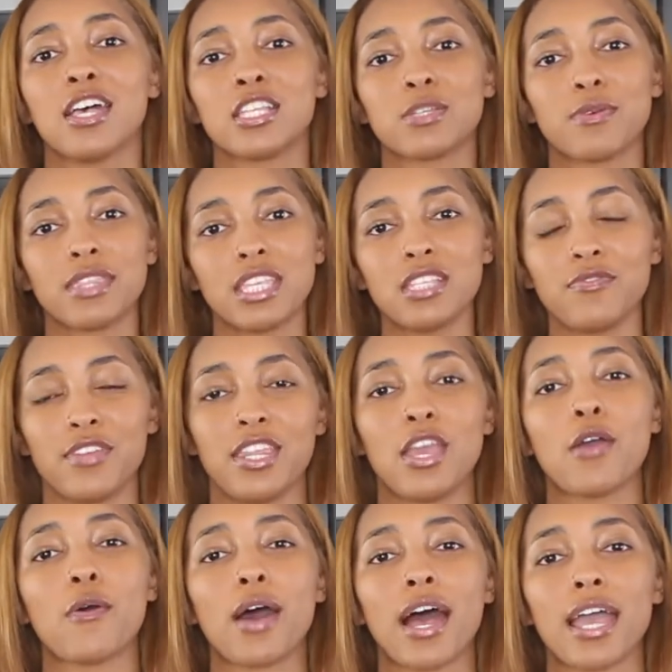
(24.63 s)
So in this
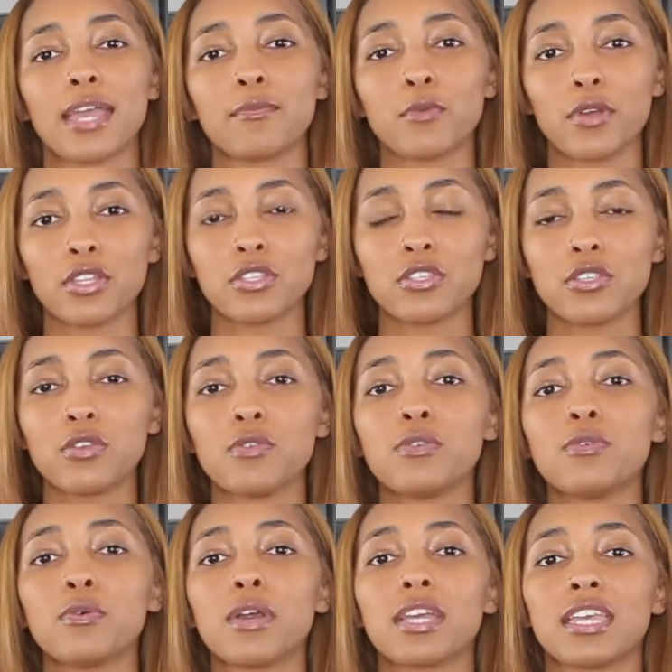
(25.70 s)
video I am going
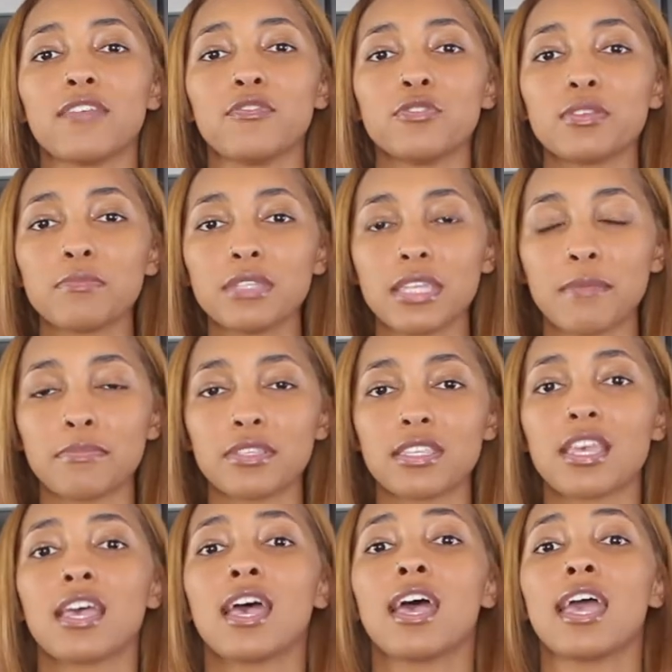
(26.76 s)
to give you some tips
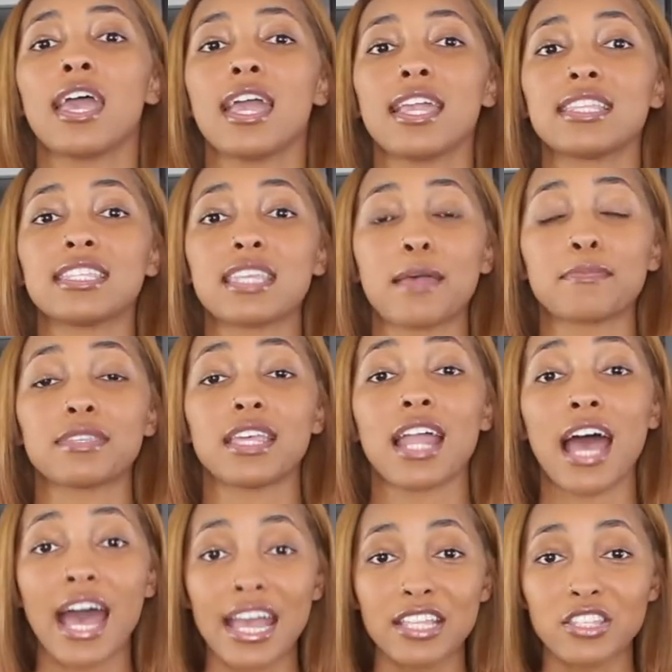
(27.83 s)
and steps that
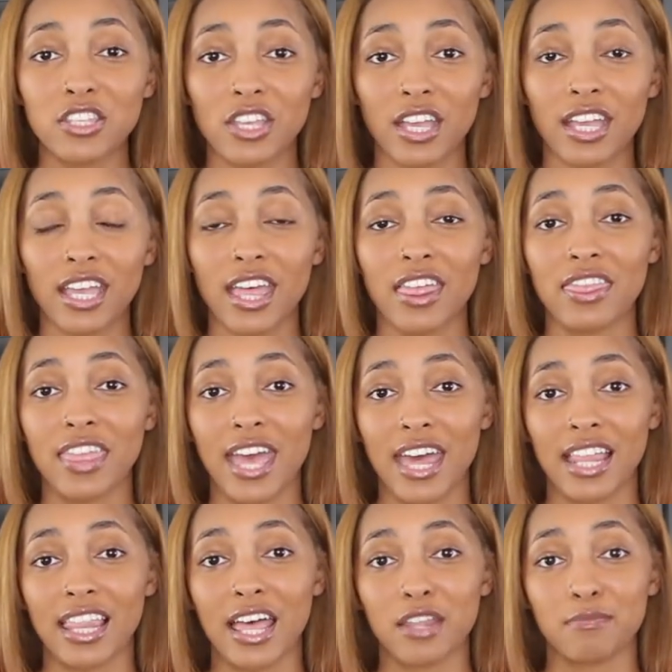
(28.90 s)
I took
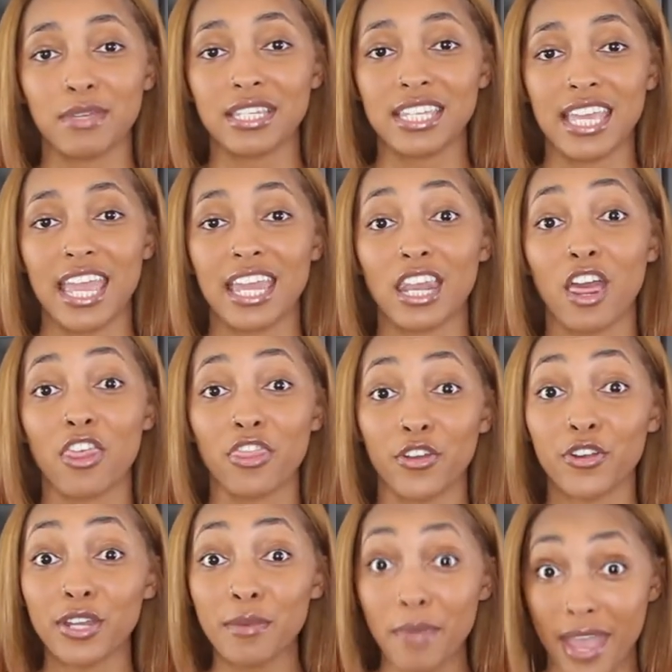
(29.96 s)
that allowed me to gain
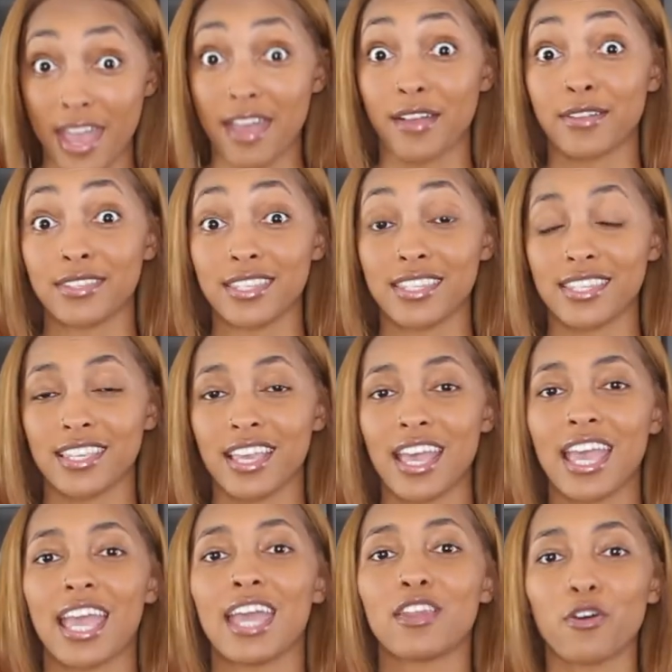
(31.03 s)
thirty pounds
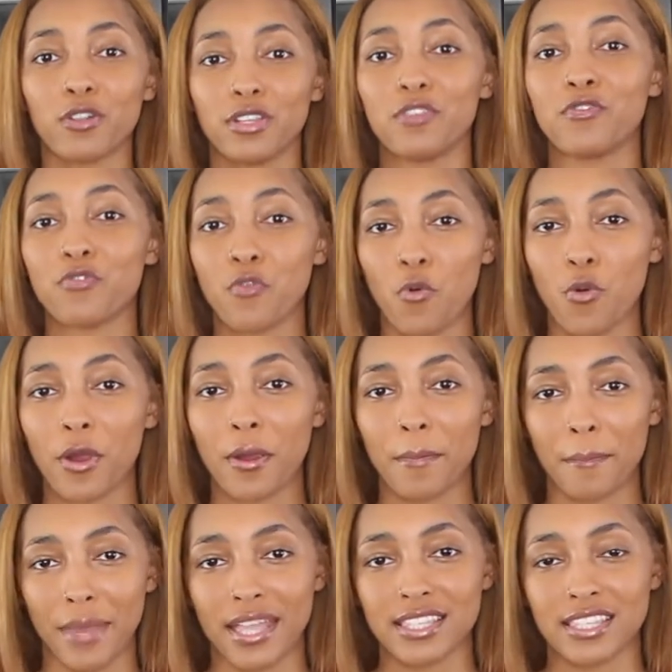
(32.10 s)
in only
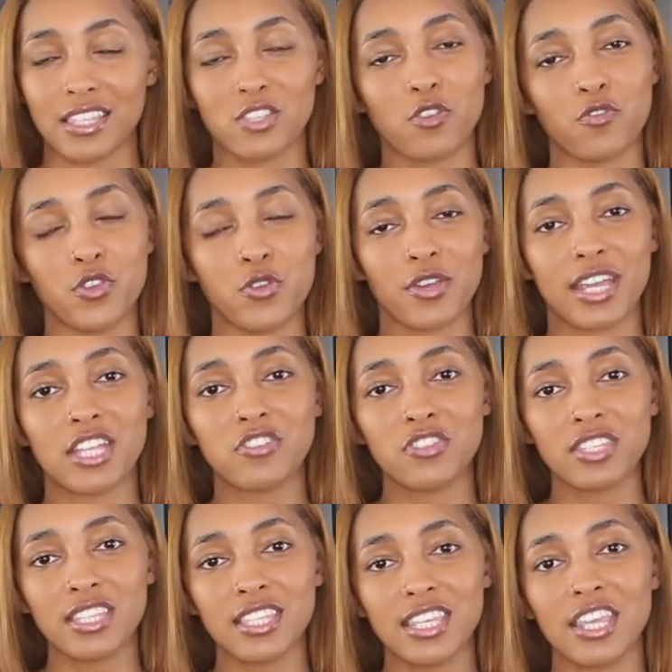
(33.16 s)
four months. So if you're
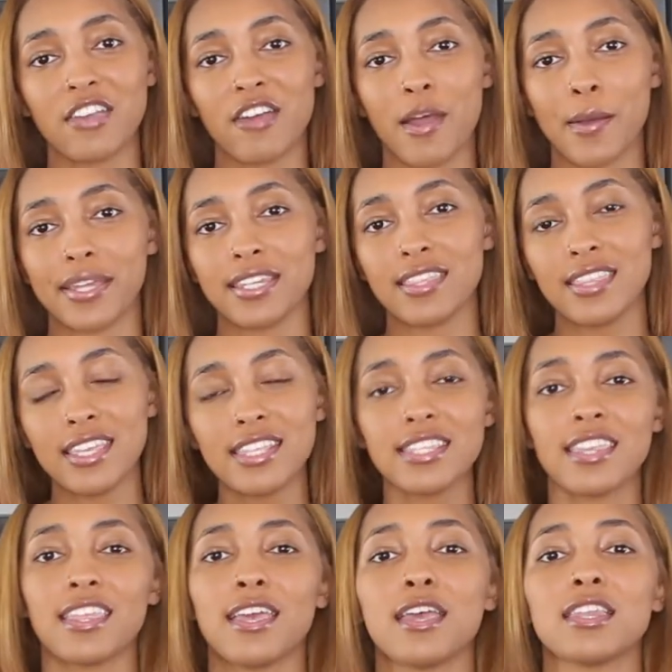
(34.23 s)
interested to hear how I did this,
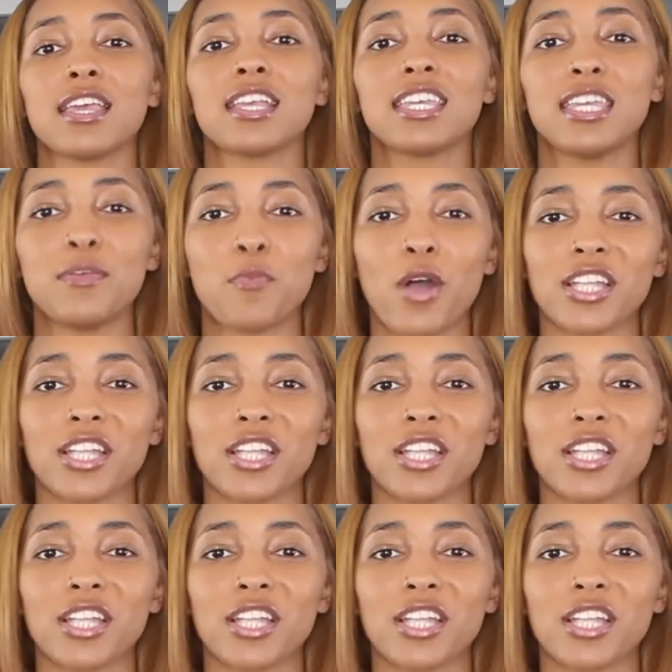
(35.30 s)
then keep